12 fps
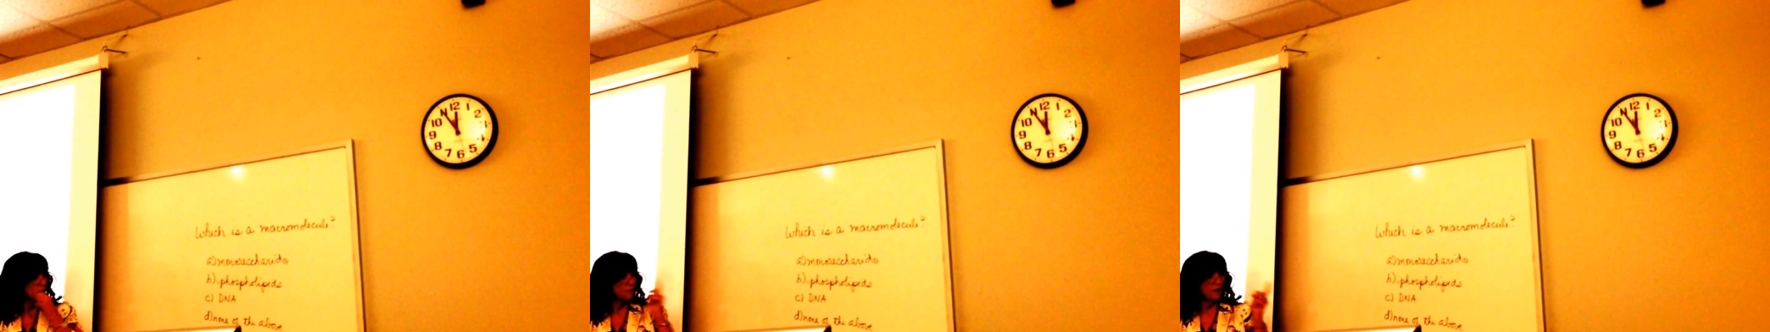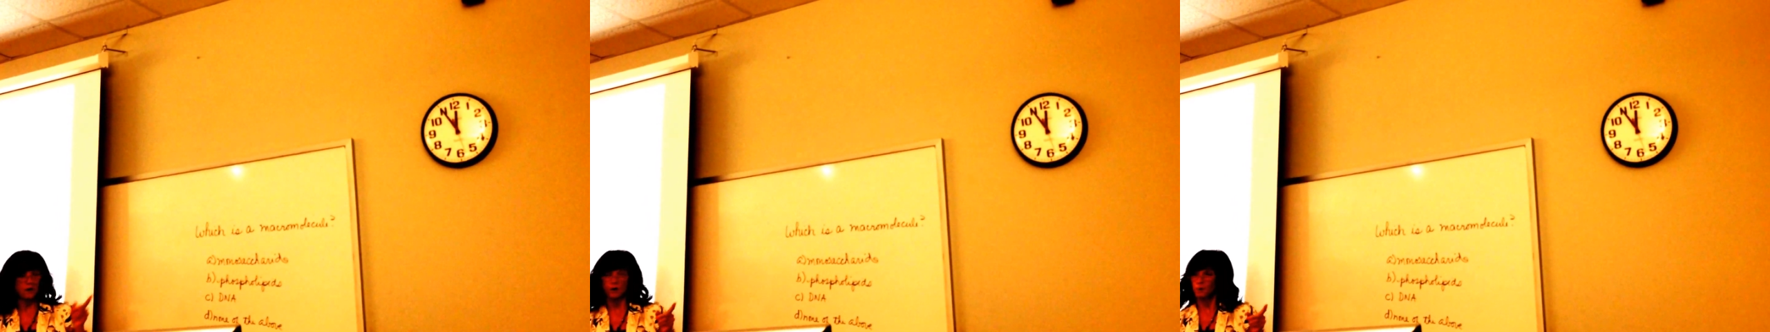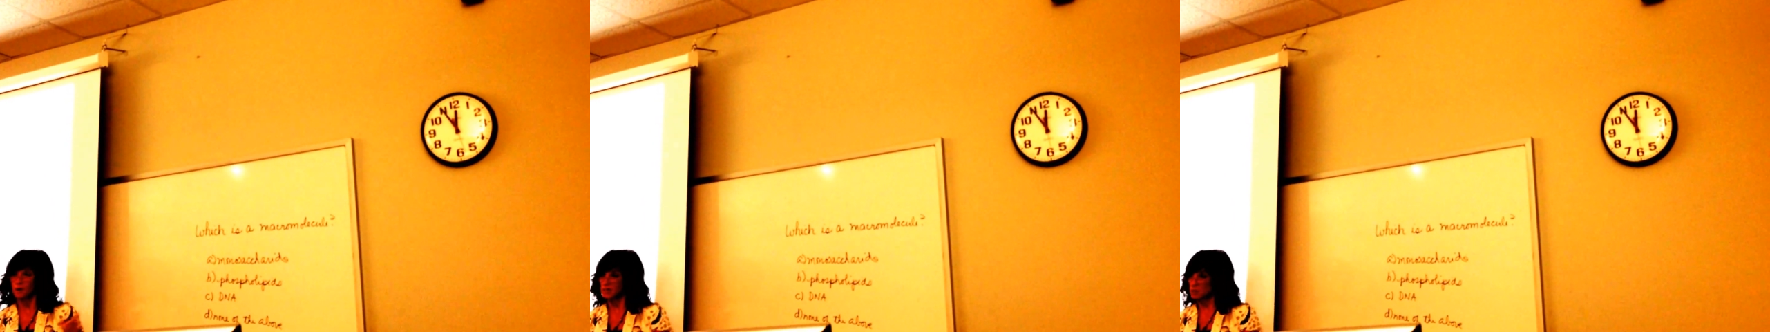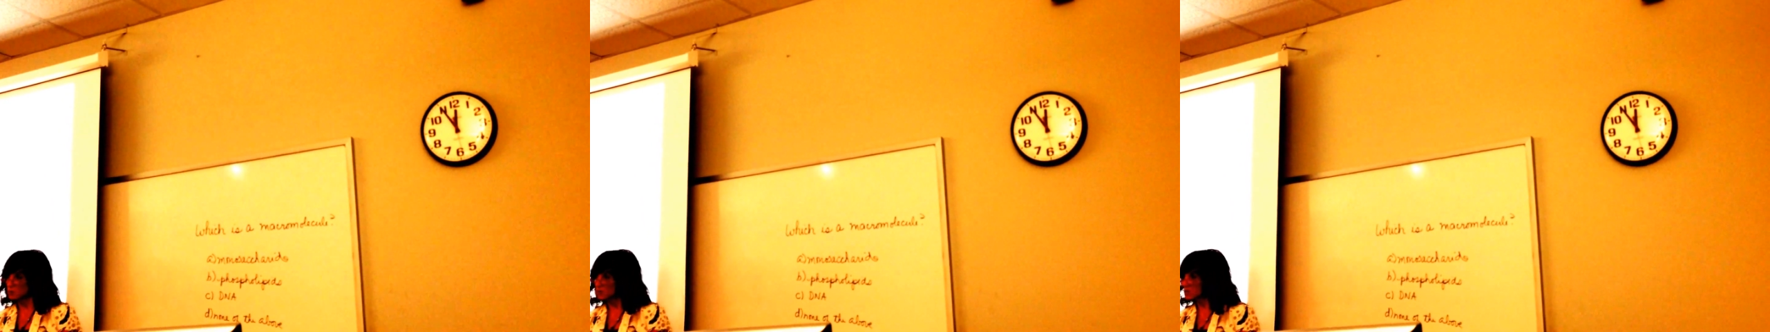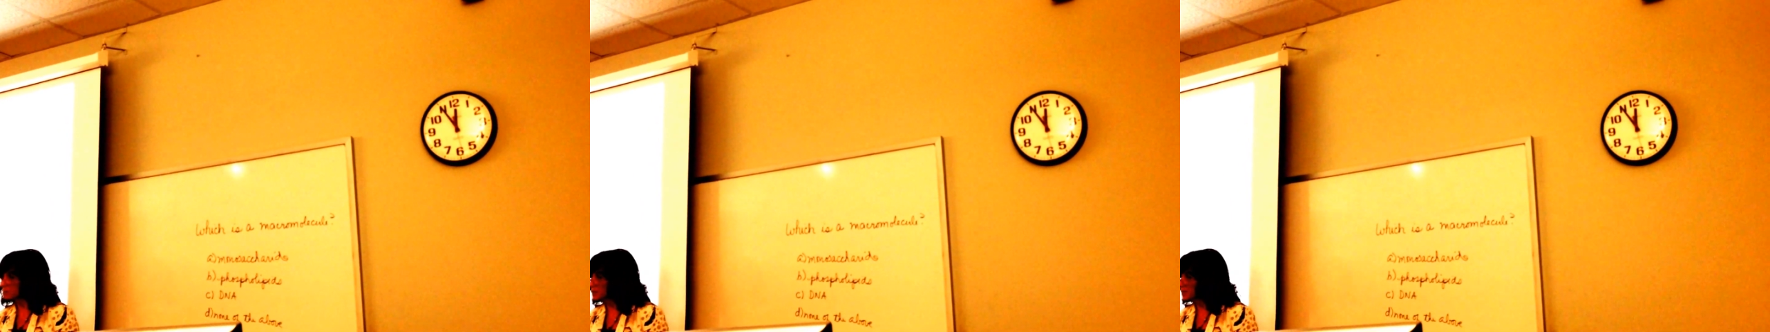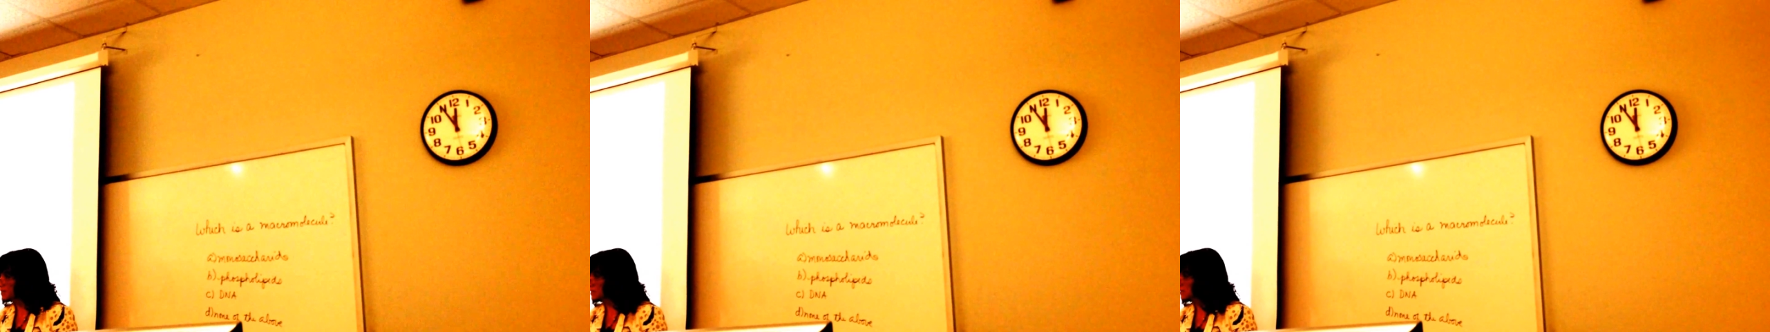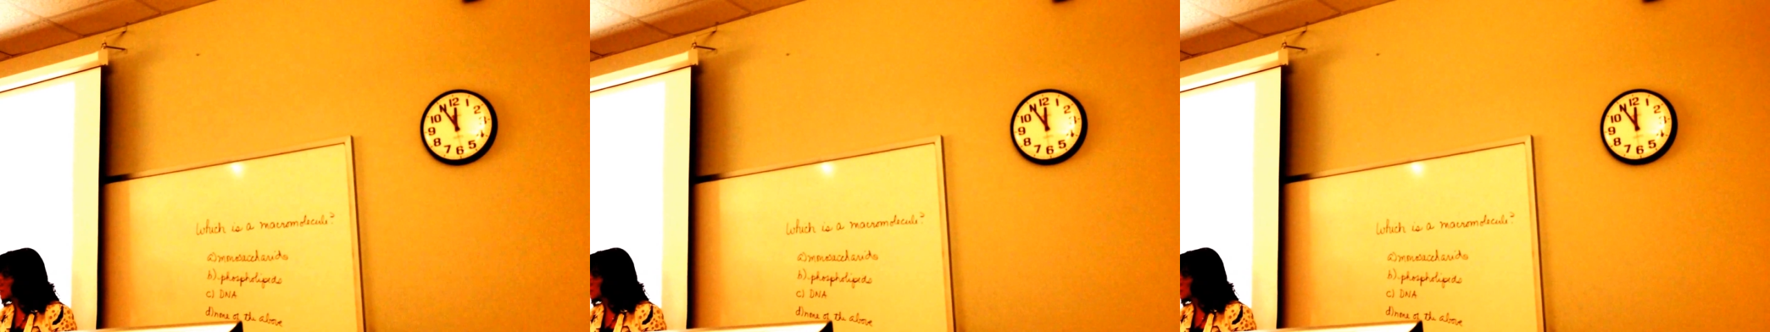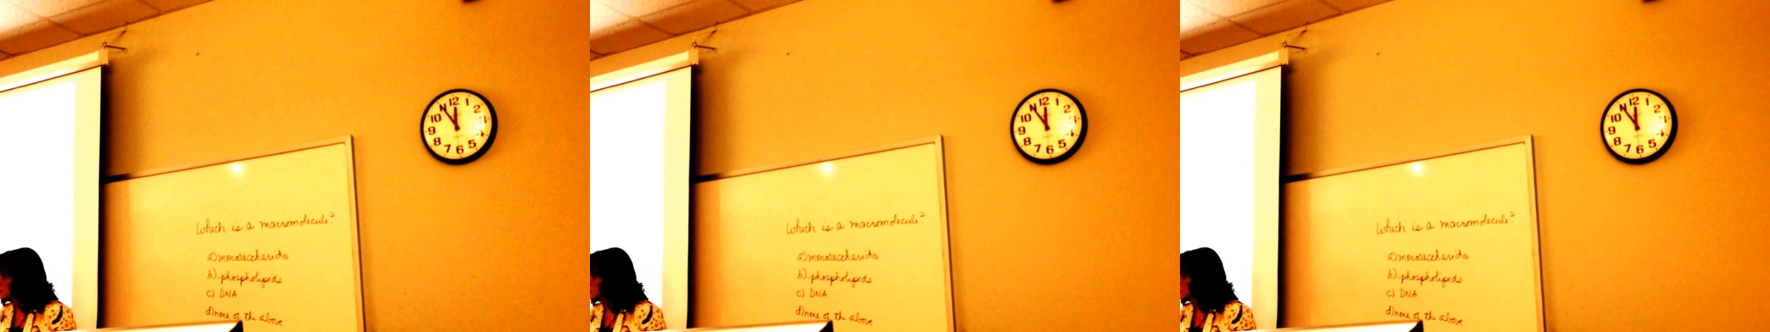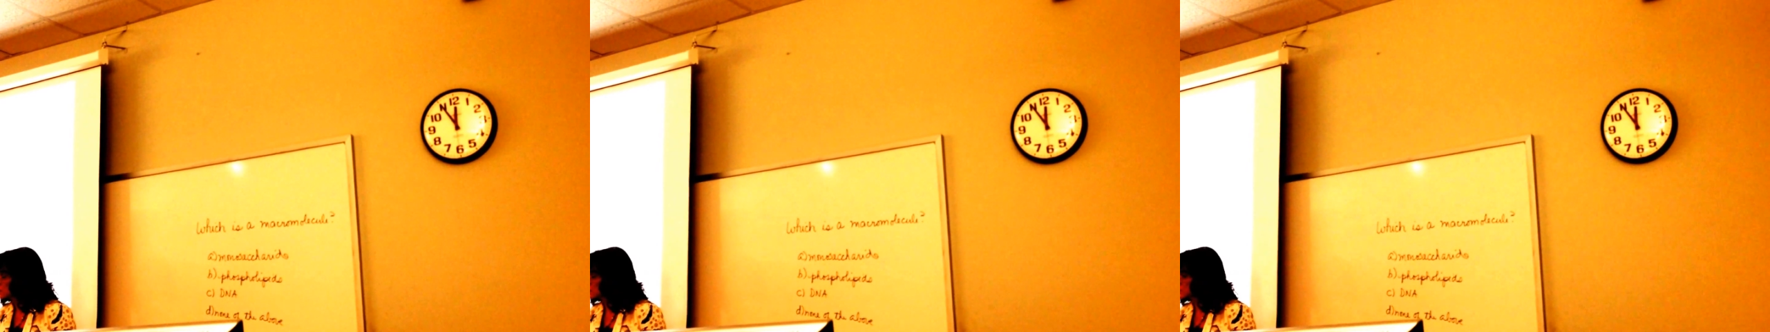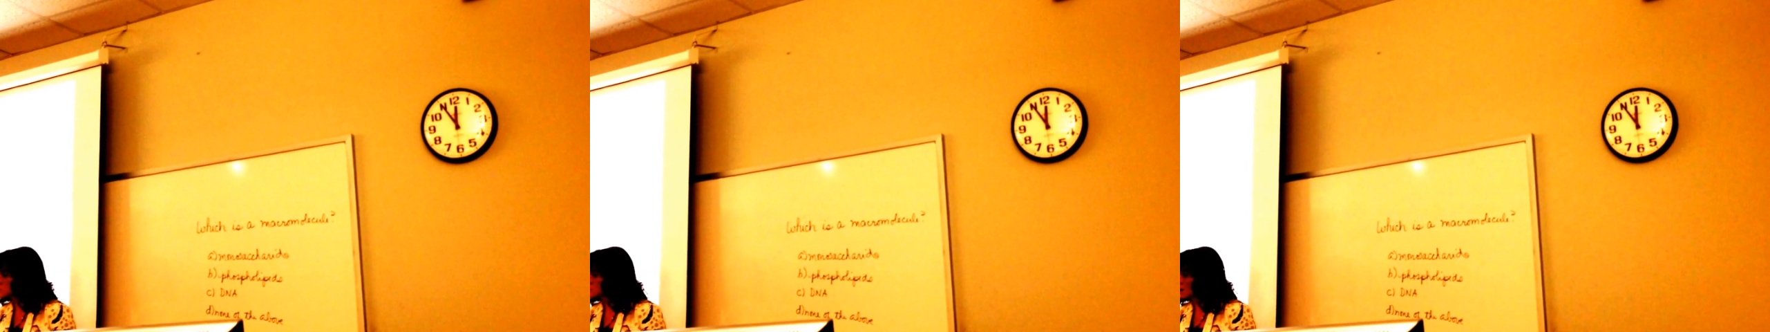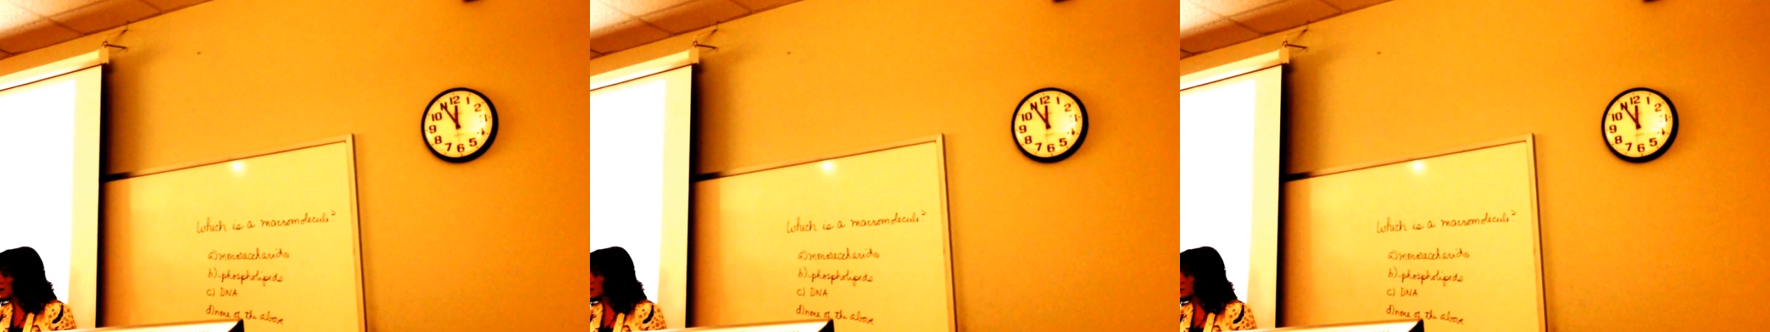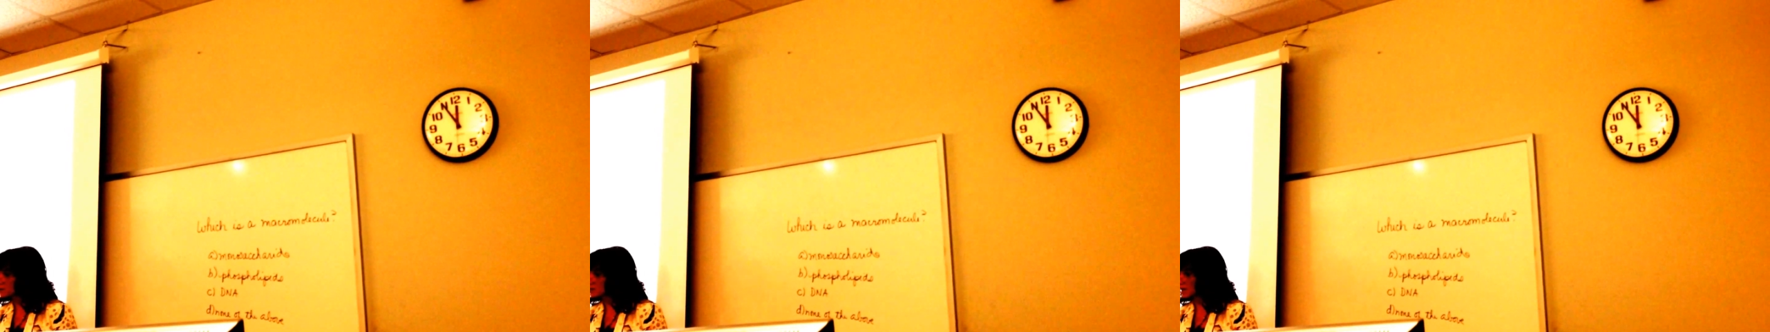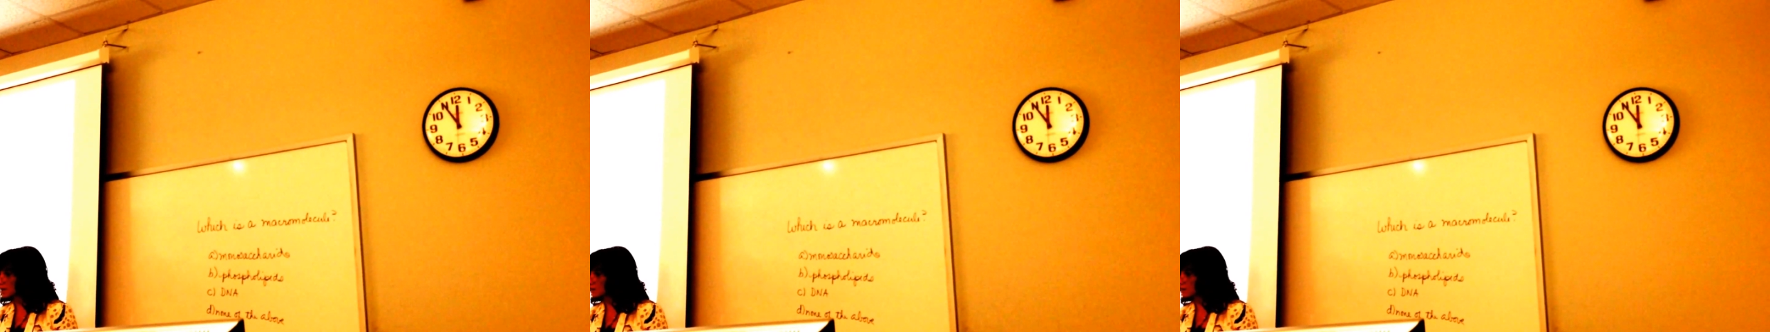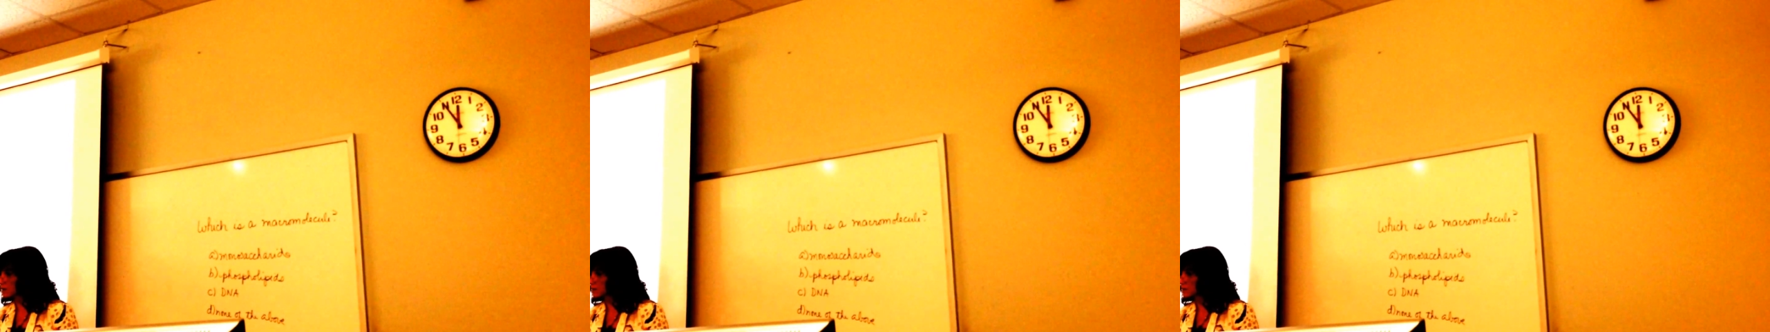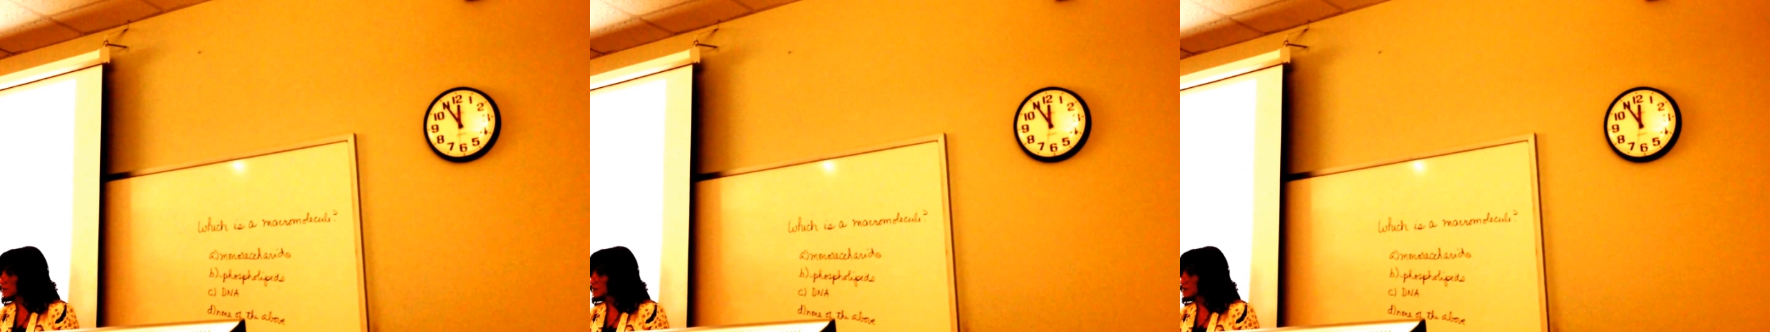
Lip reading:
(no speaker visible)